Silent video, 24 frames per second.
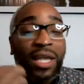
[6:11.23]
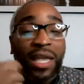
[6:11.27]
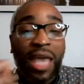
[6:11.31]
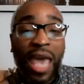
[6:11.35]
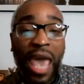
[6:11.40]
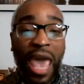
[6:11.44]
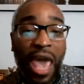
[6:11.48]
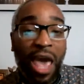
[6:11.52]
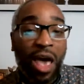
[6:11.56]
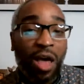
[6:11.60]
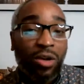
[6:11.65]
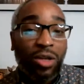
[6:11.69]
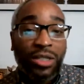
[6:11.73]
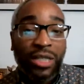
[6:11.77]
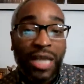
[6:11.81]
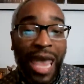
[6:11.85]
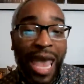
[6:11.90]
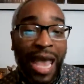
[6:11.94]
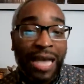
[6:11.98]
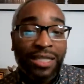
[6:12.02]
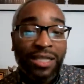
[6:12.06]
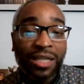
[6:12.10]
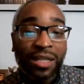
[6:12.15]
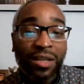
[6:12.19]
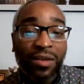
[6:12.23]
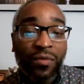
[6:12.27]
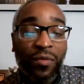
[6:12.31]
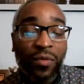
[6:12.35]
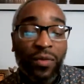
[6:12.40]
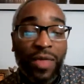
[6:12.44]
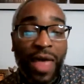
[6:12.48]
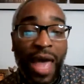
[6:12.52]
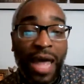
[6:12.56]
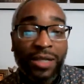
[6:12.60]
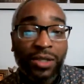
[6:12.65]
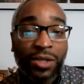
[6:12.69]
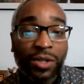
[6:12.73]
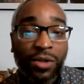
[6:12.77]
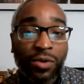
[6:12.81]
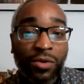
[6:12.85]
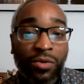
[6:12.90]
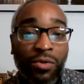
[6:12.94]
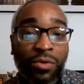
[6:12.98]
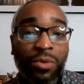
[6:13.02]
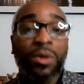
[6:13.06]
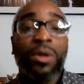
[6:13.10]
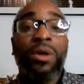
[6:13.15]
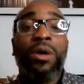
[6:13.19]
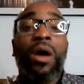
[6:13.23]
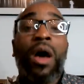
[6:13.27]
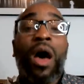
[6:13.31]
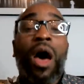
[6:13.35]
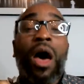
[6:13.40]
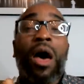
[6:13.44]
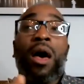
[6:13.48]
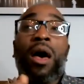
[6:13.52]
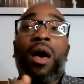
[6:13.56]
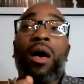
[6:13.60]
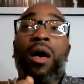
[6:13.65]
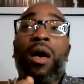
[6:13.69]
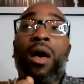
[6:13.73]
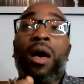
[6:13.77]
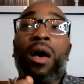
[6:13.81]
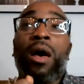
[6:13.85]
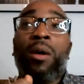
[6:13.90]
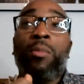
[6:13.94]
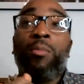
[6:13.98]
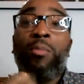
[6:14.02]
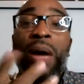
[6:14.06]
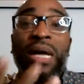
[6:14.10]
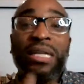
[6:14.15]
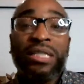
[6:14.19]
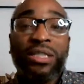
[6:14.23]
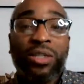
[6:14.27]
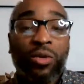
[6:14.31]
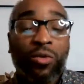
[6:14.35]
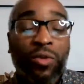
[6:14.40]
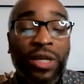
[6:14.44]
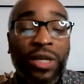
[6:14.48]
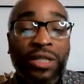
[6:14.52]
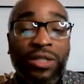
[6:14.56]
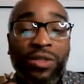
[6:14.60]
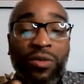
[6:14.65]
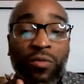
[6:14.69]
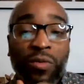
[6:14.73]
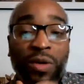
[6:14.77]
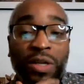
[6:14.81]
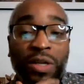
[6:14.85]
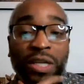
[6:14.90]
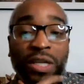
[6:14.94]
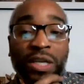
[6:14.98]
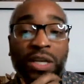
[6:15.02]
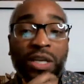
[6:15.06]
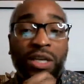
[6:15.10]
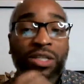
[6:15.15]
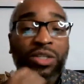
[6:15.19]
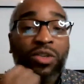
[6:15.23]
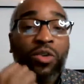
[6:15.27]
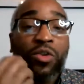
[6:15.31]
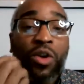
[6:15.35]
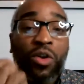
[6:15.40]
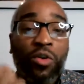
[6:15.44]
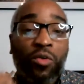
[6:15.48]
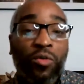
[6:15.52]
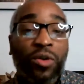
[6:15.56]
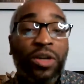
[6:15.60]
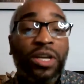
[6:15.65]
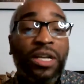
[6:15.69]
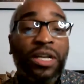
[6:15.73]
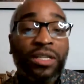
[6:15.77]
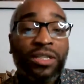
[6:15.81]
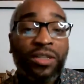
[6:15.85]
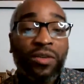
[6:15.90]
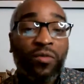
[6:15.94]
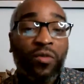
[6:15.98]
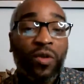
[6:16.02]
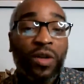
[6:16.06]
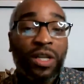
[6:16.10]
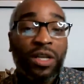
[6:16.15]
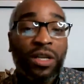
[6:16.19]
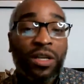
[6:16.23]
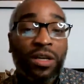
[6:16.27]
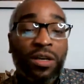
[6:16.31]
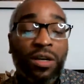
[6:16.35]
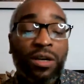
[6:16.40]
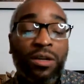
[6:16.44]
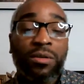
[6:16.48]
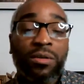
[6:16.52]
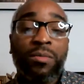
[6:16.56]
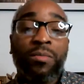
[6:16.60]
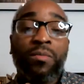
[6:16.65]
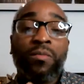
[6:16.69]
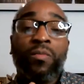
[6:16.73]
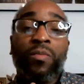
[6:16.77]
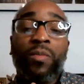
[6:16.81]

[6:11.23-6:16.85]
Kale is excellent for that too. Mustard greens are really good, so your greens are really good.